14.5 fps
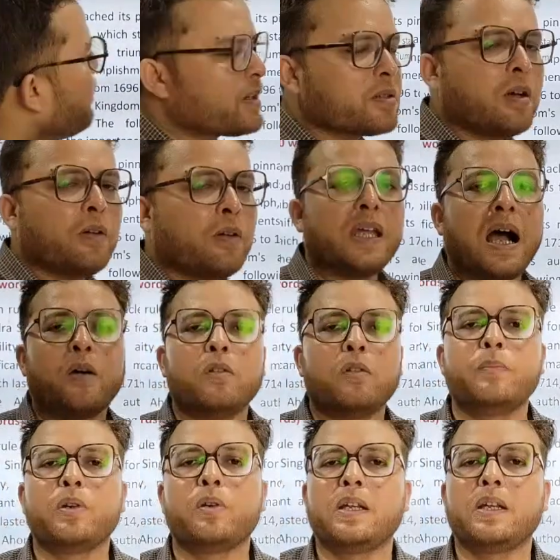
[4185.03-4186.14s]
of the Ahom
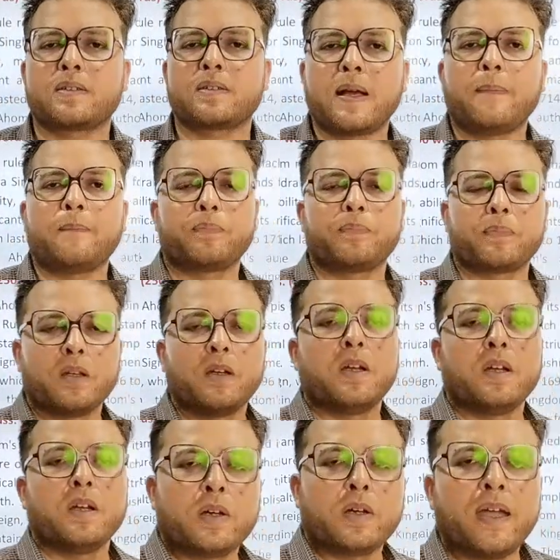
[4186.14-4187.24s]
rule in Assam.
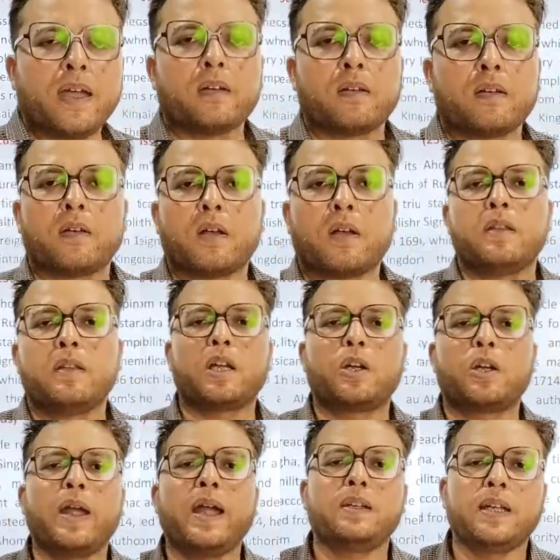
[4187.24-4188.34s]
Okay, the
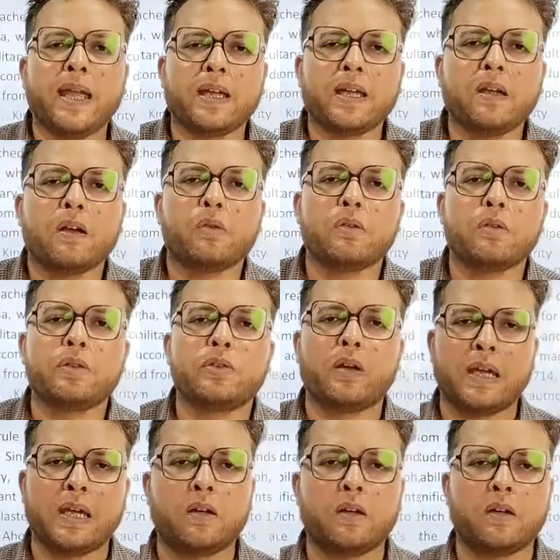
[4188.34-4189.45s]
great king
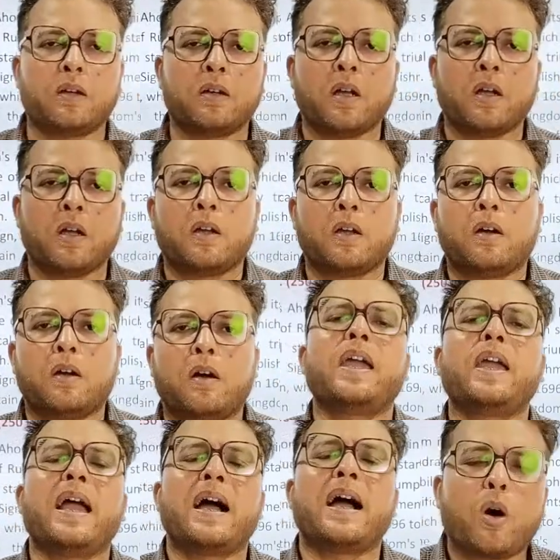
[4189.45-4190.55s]
Rudrahingha.
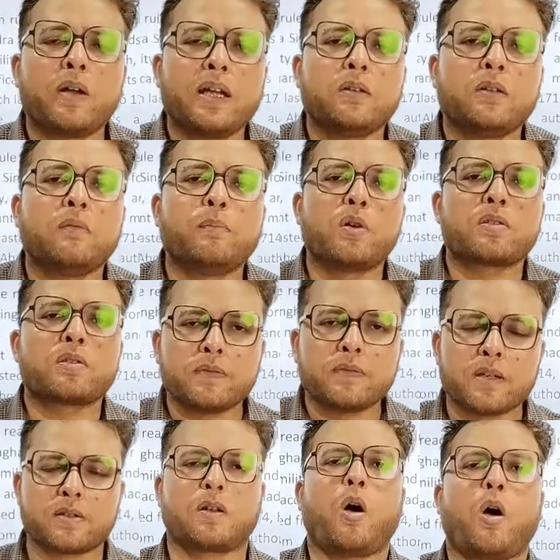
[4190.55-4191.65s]
Okay, according to most of
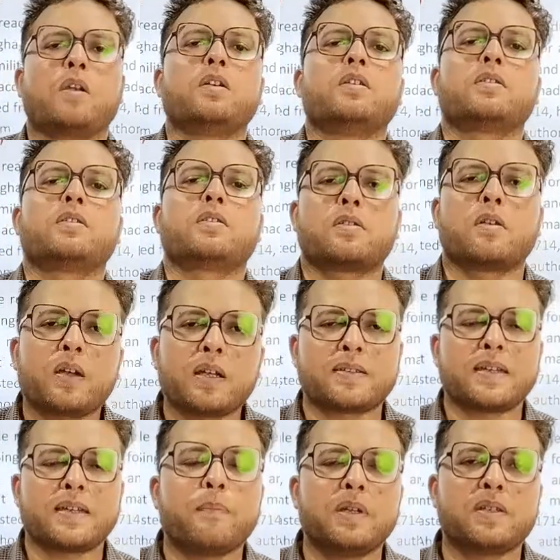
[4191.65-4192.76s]
the scholars on
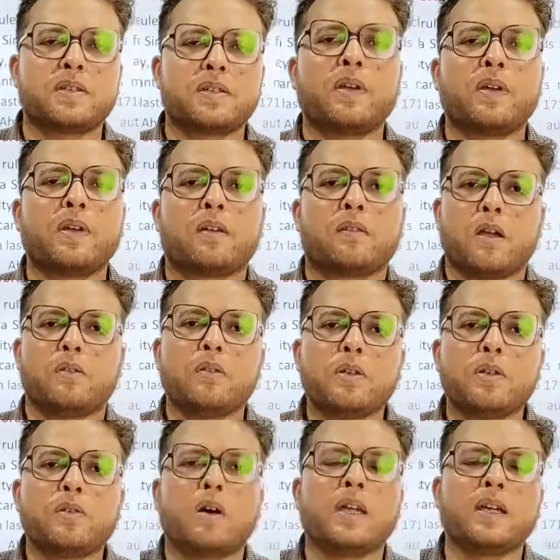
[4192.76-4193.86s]
Assam history,
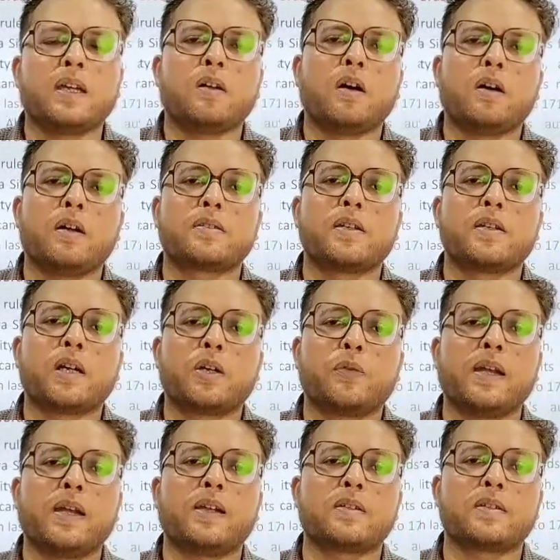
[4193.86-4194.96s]
Rudrahingha is the
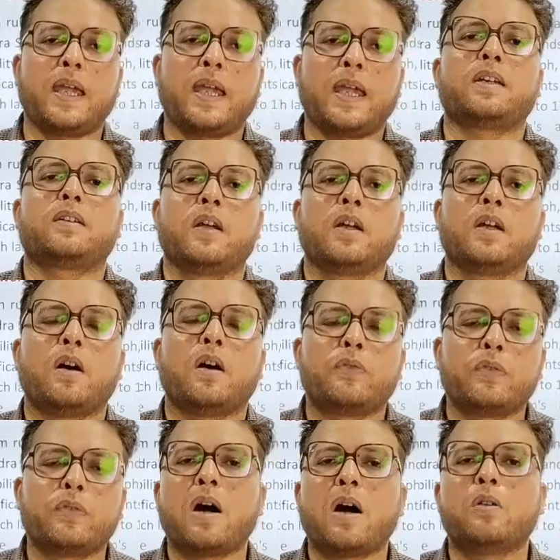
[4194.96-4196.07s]
greatest king of
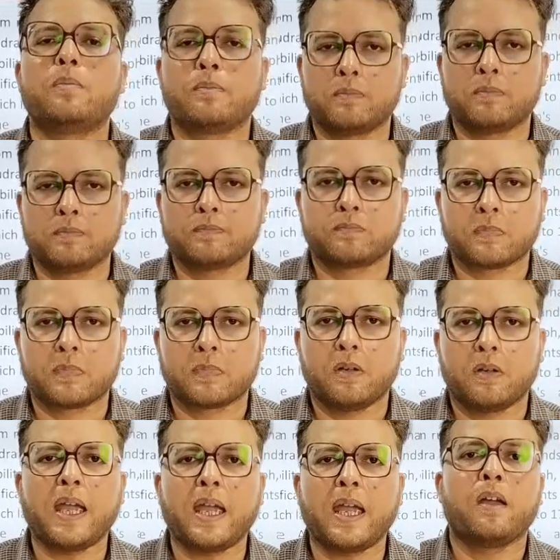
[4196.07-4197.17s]
the Ahom.
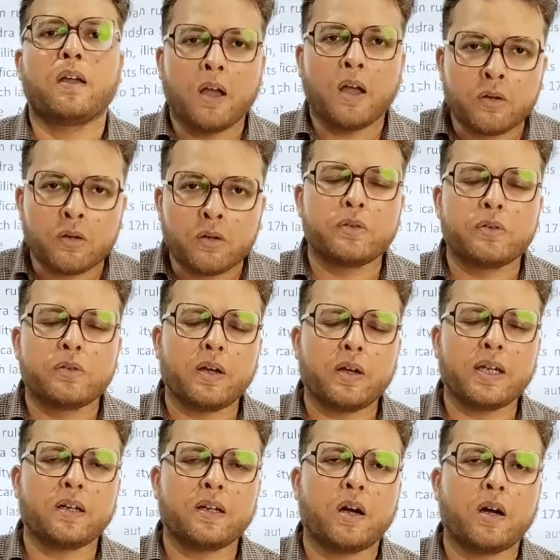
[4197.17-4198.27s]
Okay,
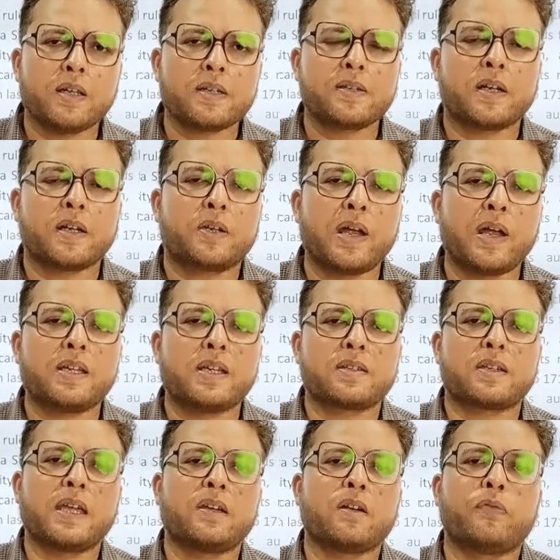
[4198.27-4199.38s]
Rudrahingha is the
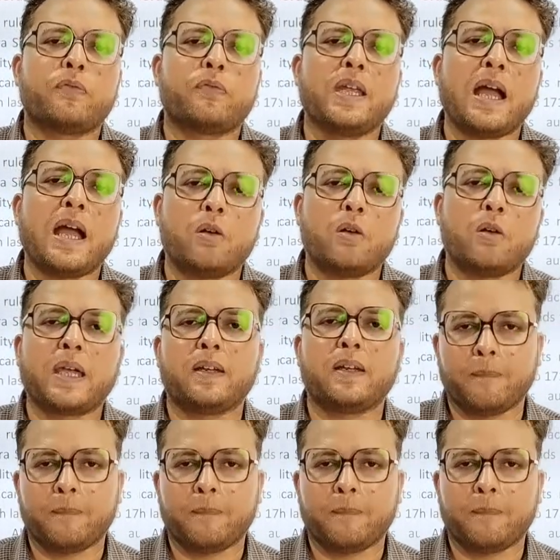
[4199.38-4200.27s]
greatest king of the Ahom kingdom.